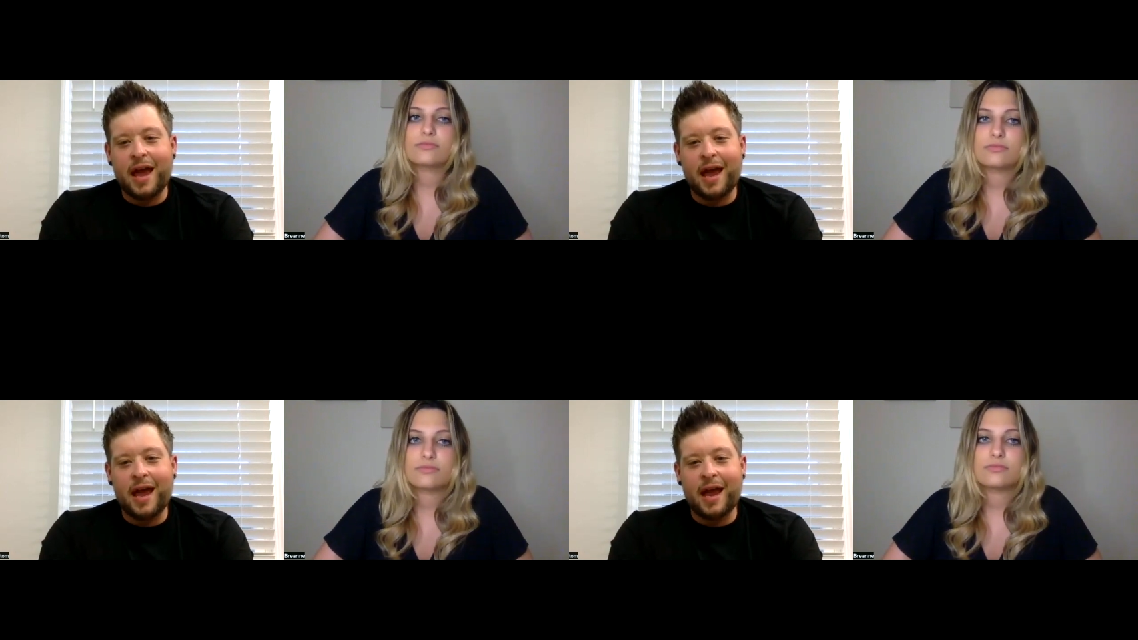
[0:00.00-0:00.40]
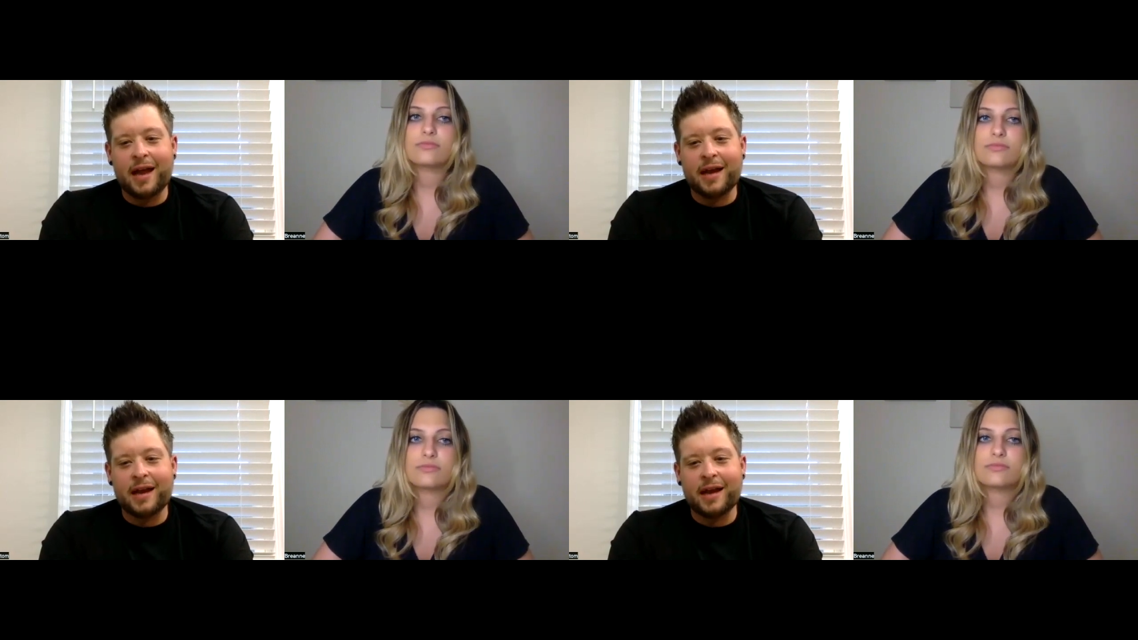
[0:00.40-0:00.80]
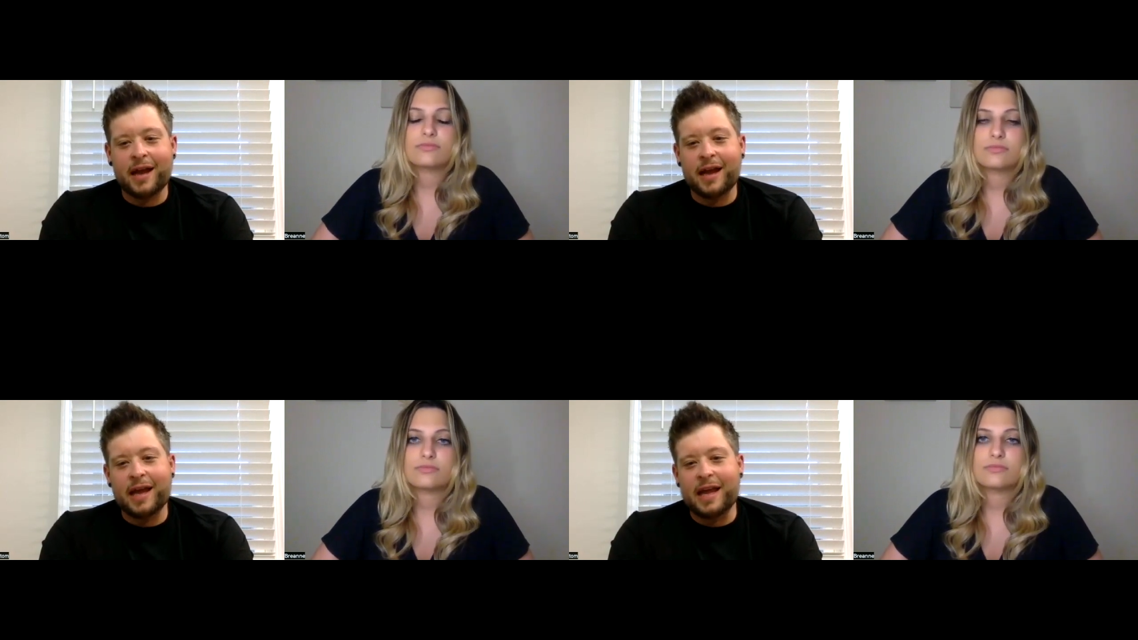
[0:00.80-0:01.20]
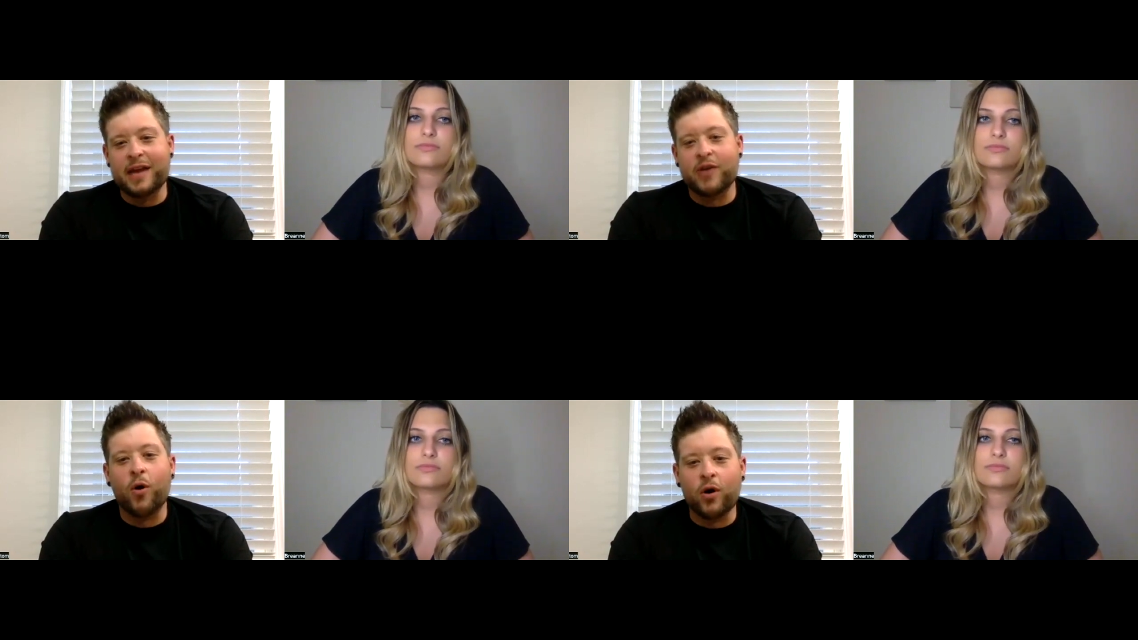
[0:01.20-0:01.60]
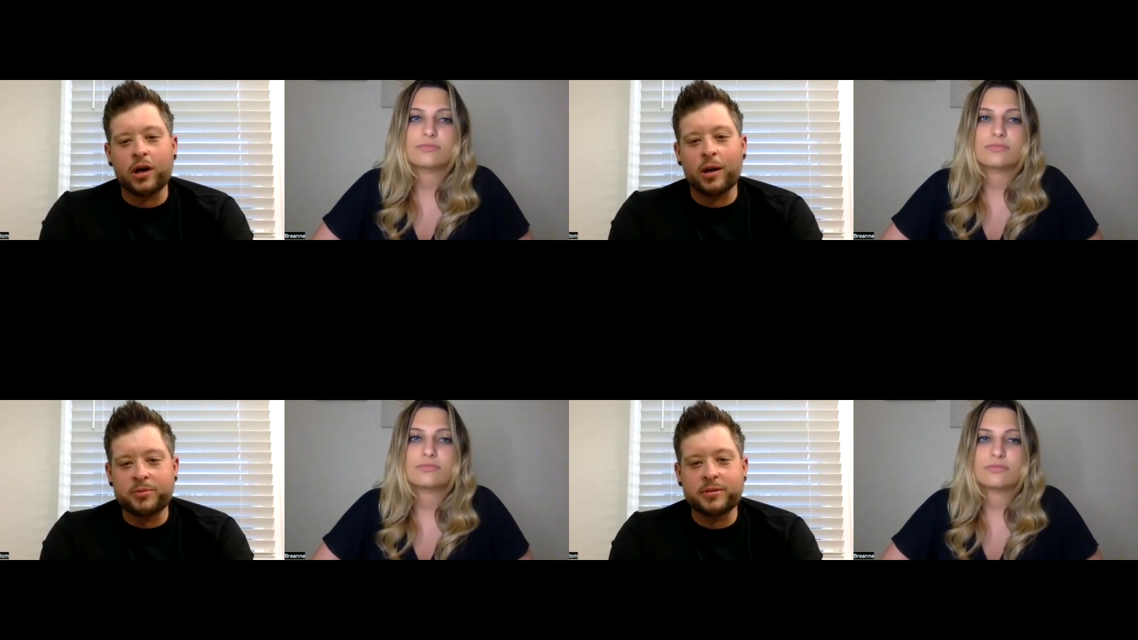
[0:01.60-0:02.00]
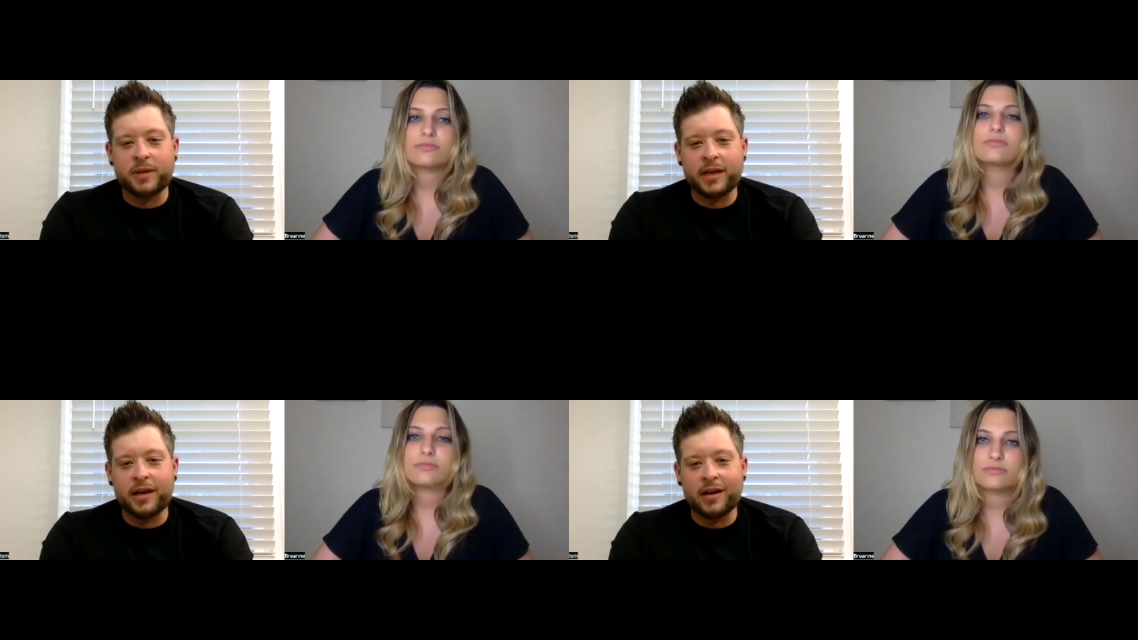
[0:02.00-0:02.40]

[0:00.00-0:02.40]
Speaker 1: and it caught up to me,